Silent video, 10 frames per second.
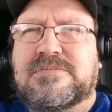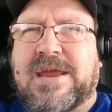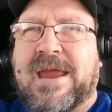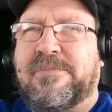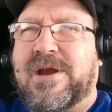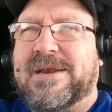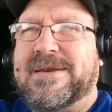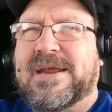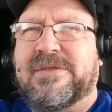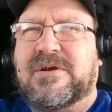camper got
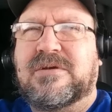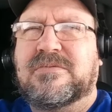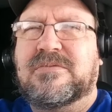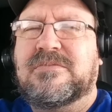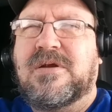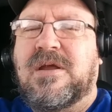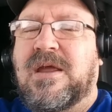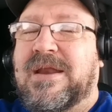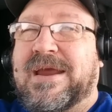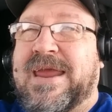together.
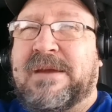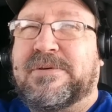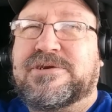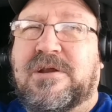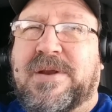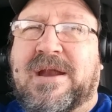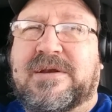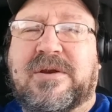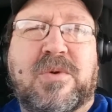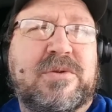The camper should have been out
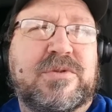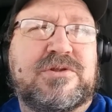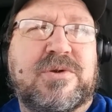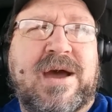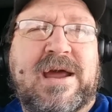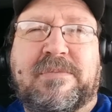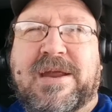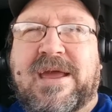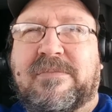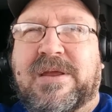there. The wind was too high to be
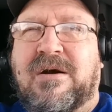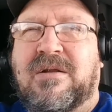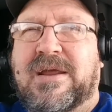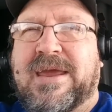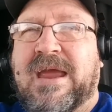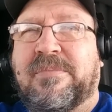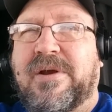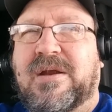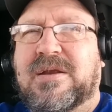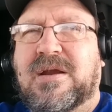hauling a camper out